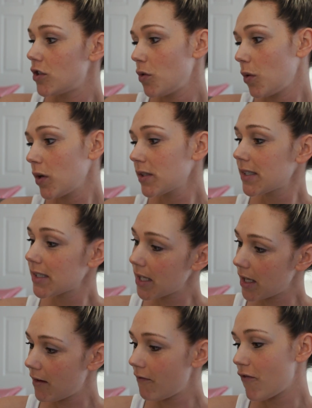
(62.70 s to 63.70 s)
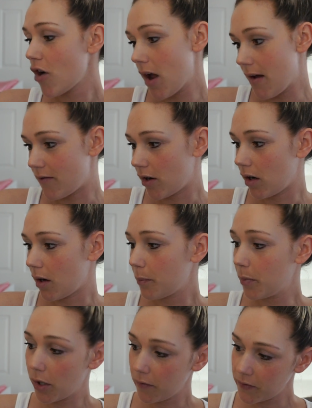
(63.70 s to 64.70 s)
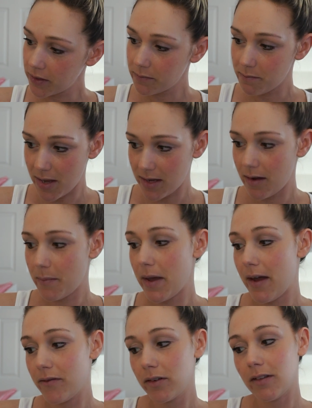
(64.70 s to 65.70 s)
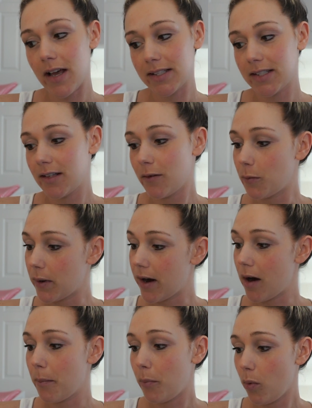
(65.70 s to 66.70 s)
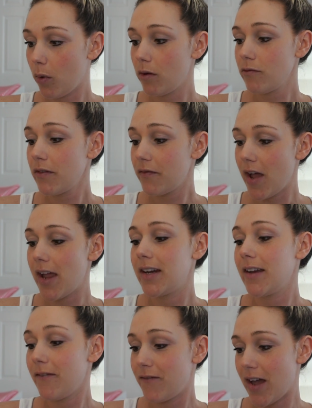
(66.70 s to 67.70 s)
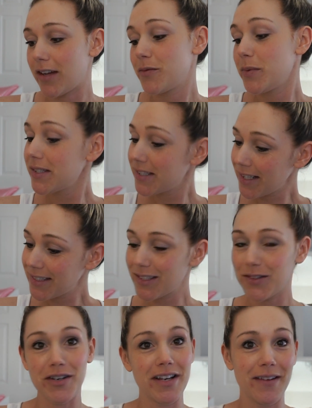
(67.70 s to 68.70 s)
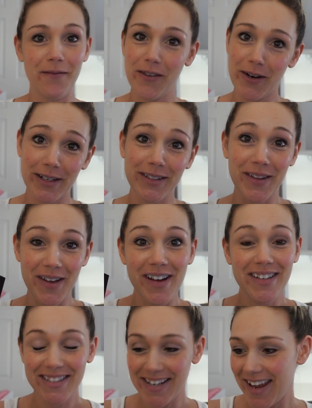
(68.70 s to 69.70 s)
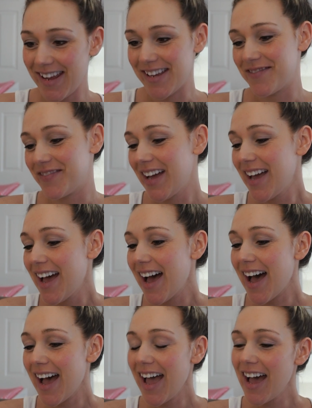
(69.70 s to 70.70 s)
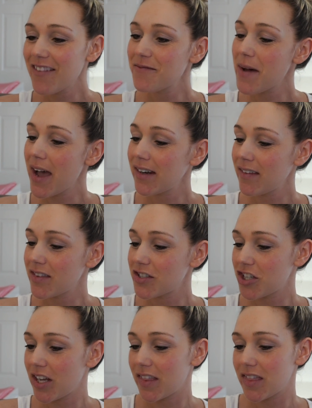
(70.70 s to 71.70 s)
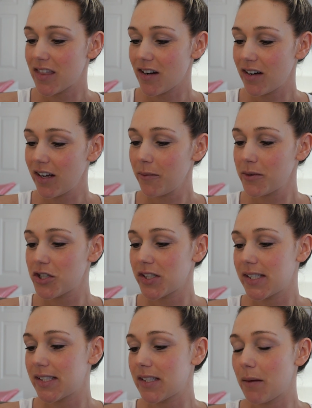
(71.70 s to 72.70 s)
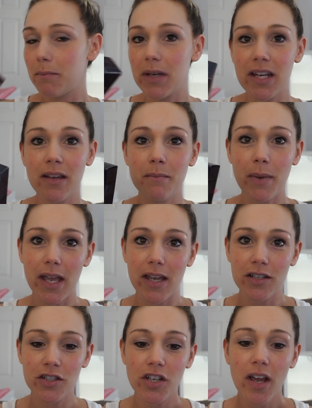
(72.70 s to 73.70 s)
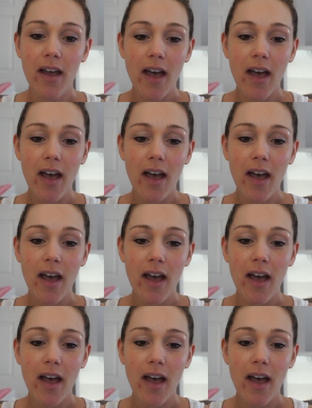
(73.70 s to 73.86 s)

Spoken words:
Diorskin Forever Perfect Makeup Everlasting Wear Pore Refining Effect with Sunscreen. Very long name. I have mine in the shade 30, which is medium beige.